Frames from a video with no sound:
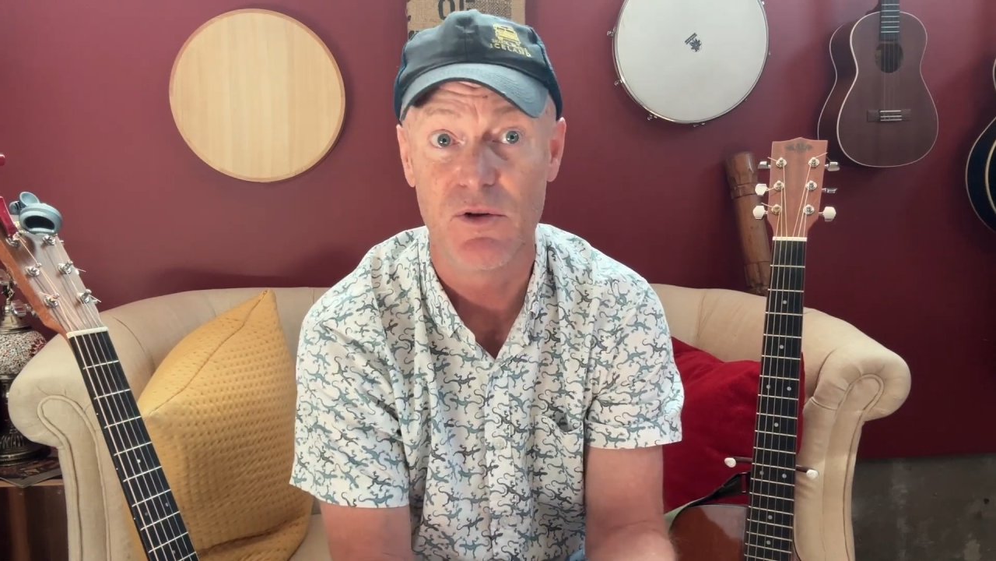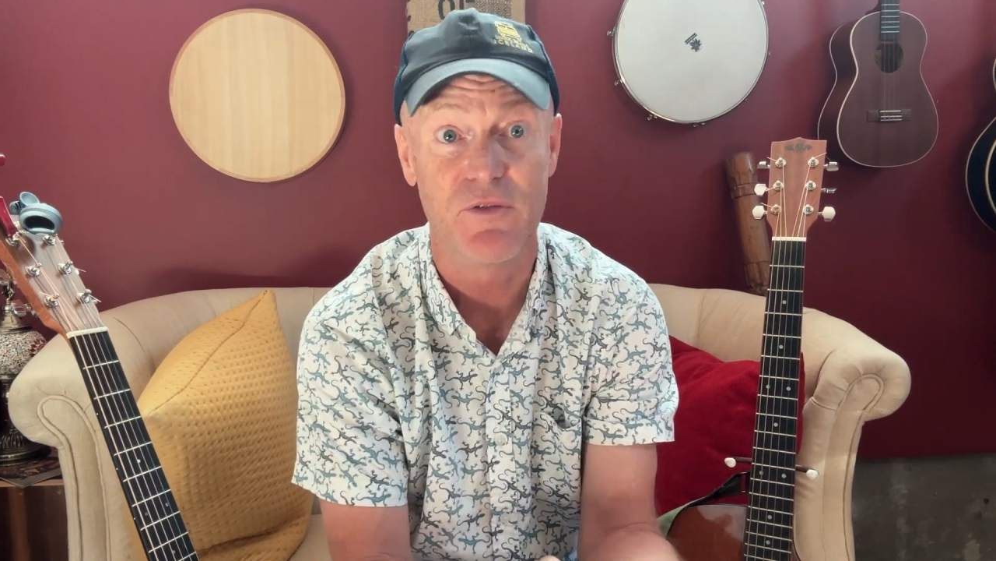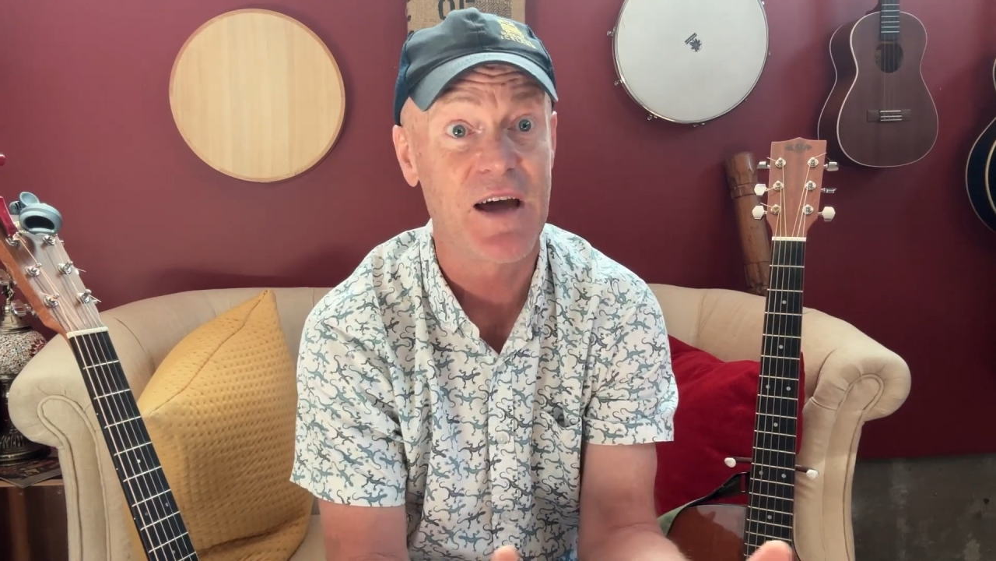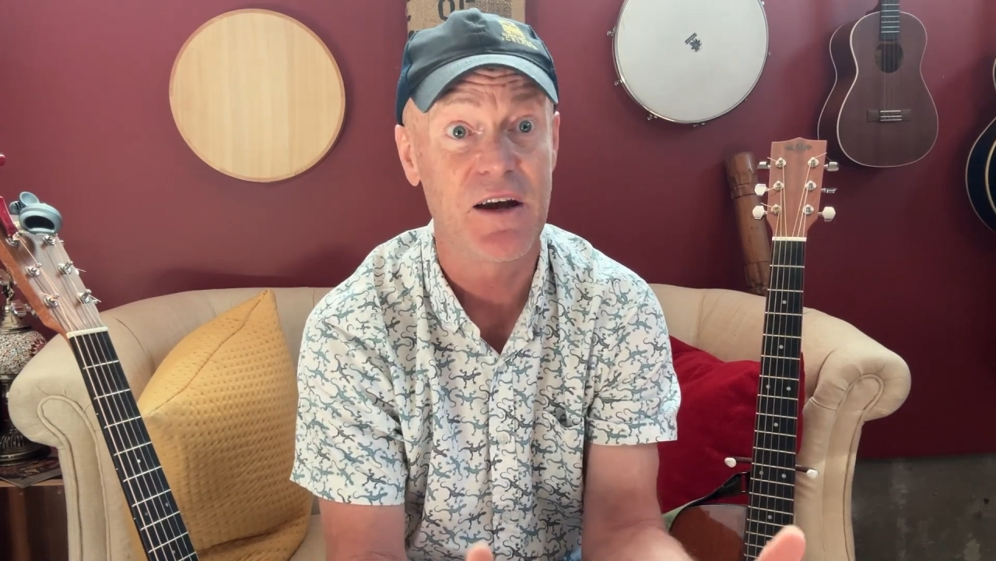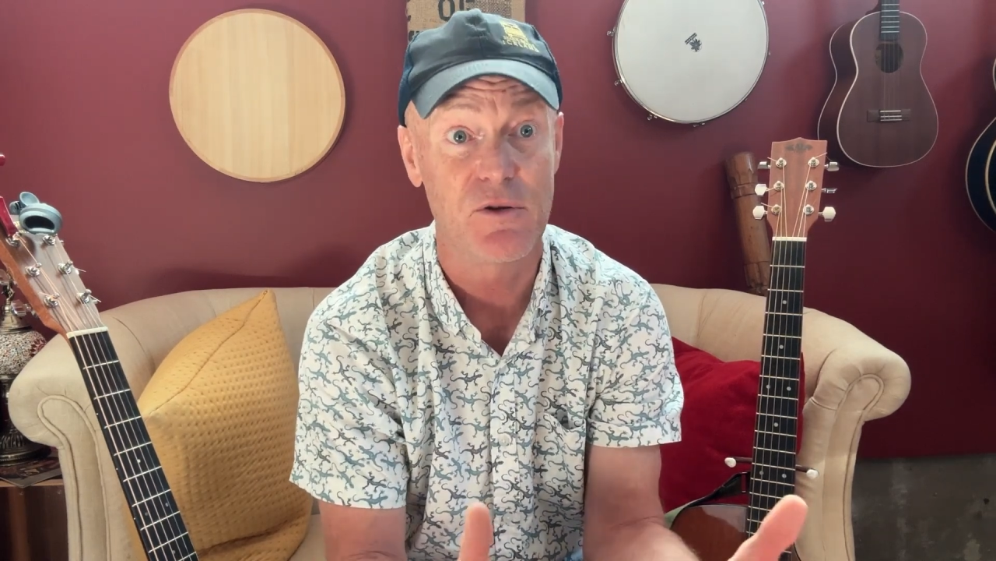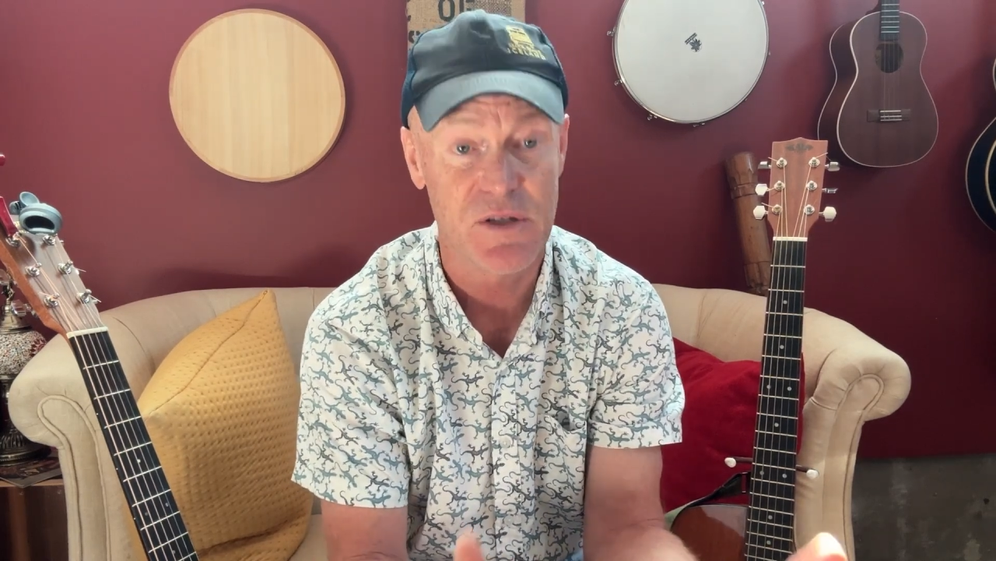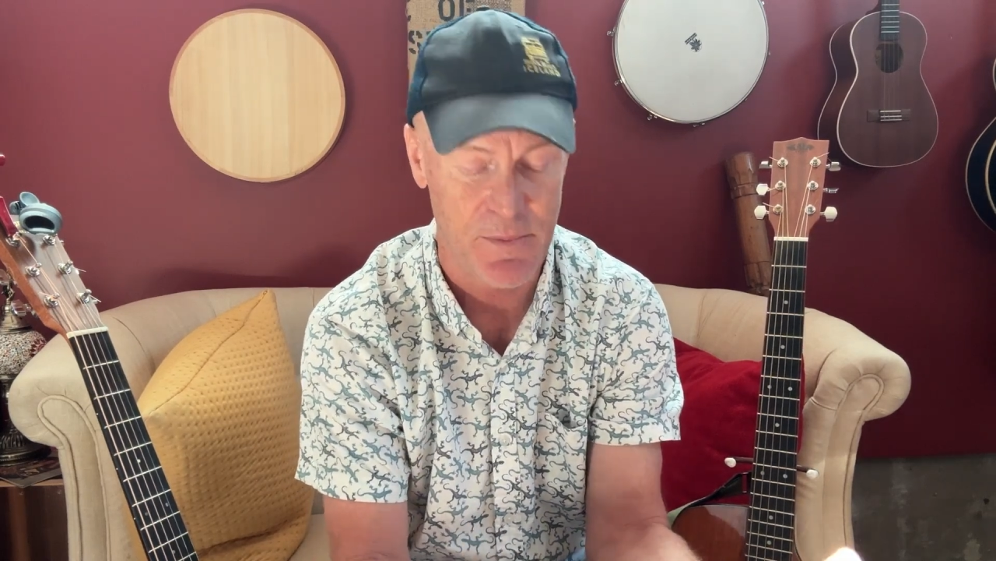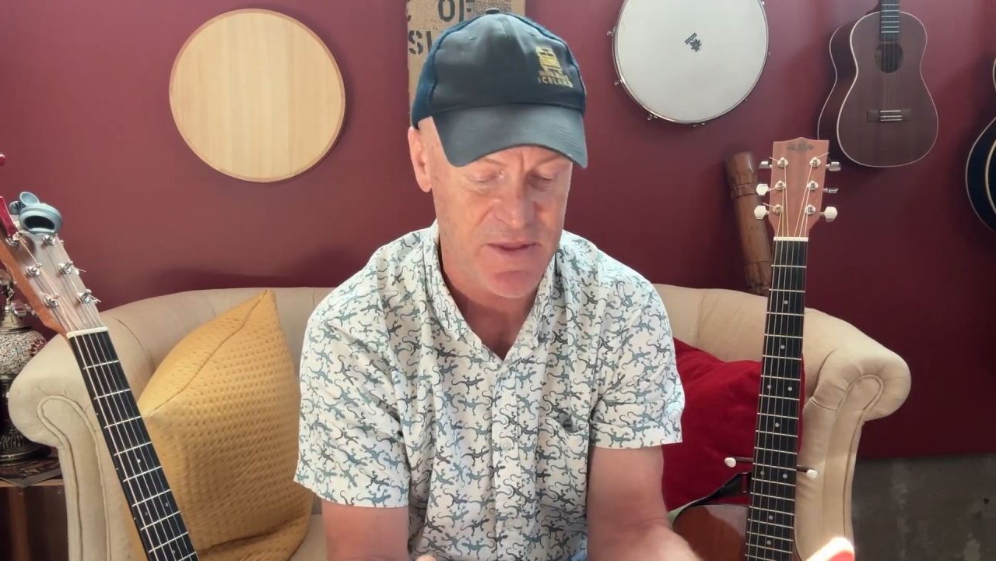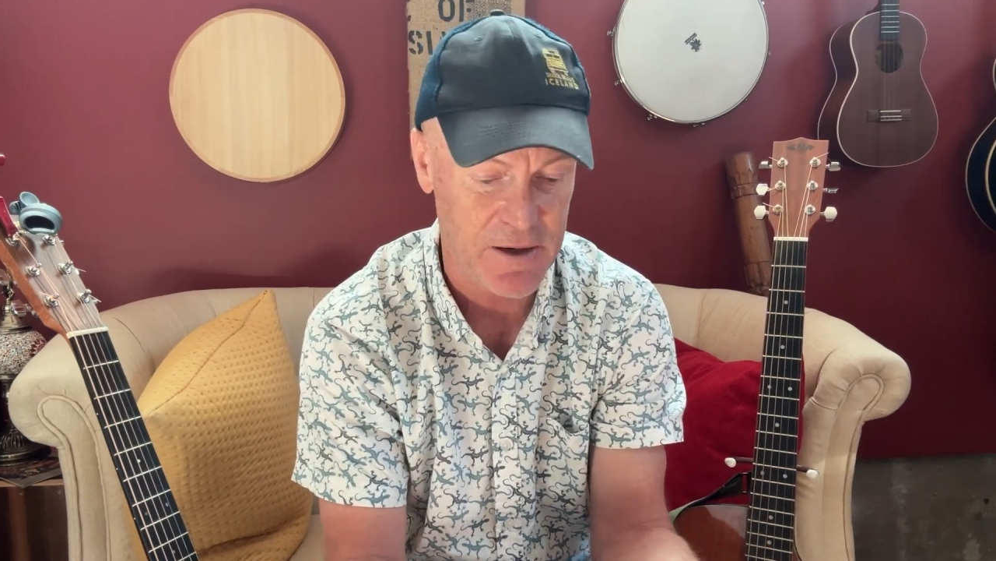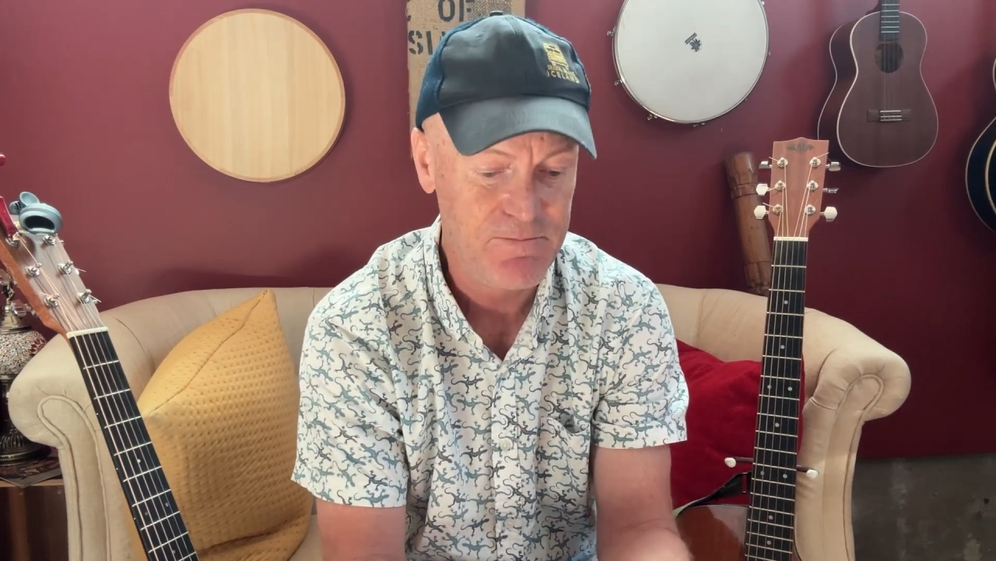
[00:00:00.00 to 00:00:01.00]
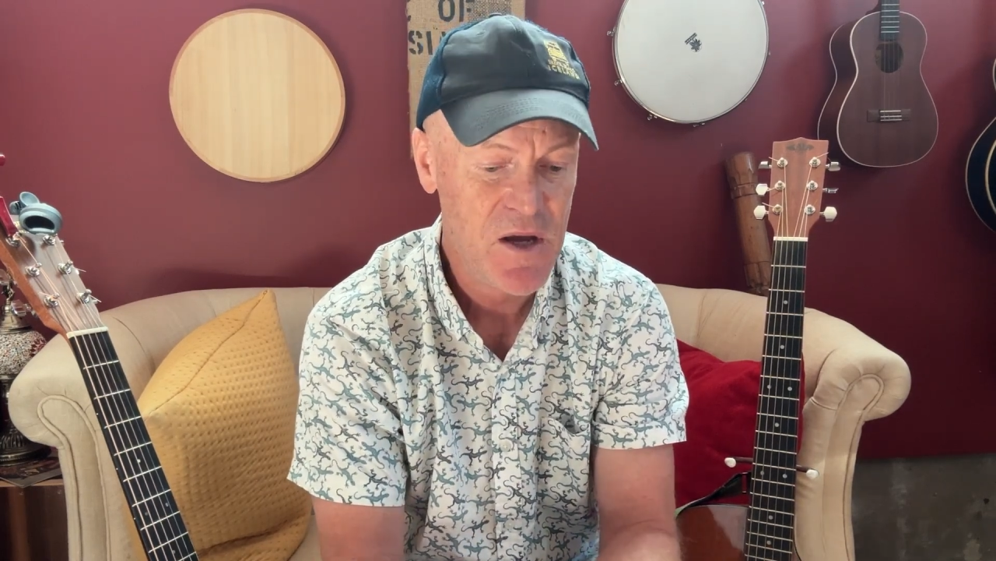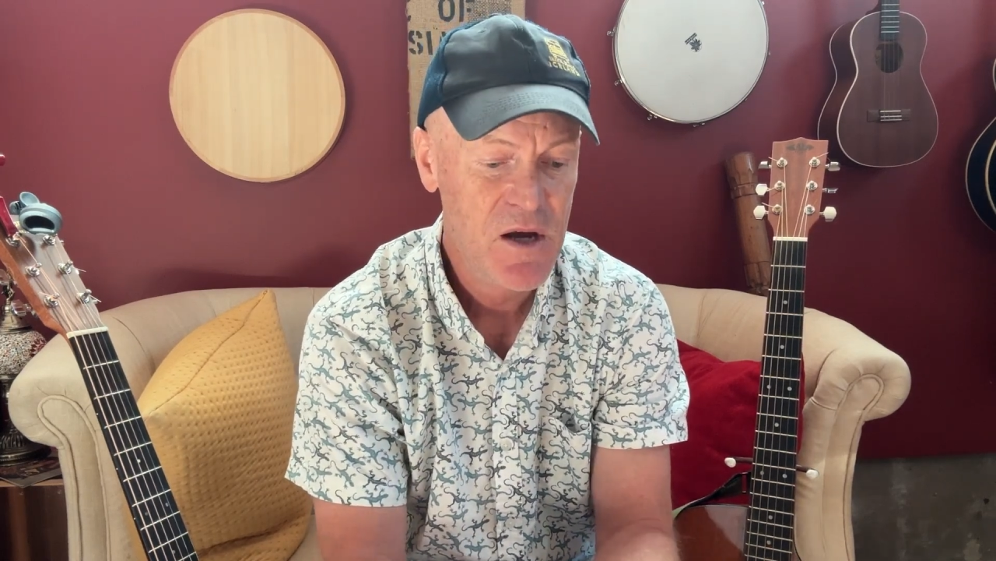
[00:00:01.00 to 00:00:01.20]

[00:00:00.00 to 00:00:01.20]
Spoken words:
You've got to do something.